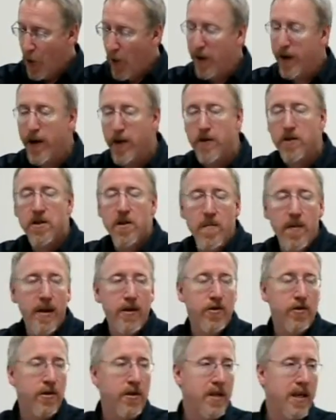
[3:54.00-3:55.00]
Well, here's some
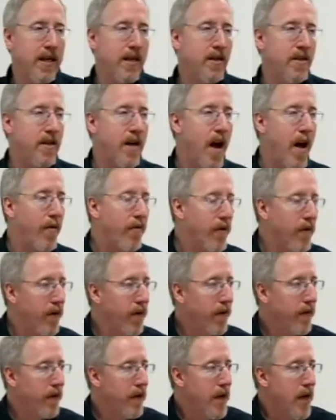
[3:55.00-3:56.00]
interesting stuff.
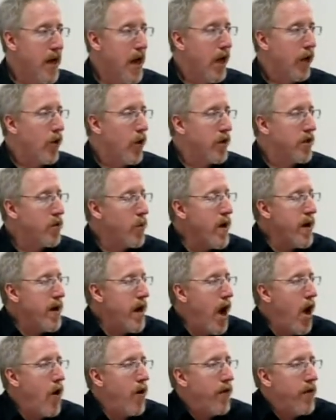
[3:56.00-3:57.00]
Of course, we
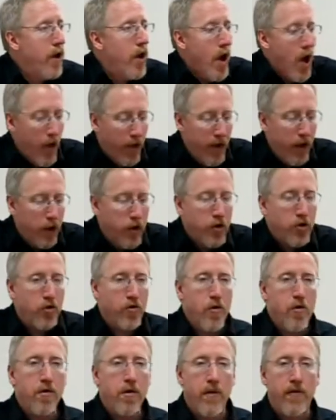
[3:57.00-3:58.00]
know that the
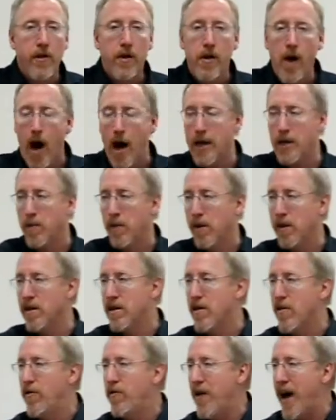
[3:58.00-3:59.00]
truth of the gospel
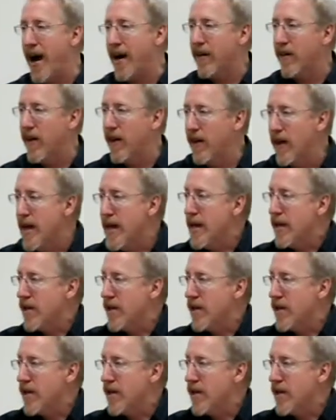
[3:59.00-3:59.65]
is the fact that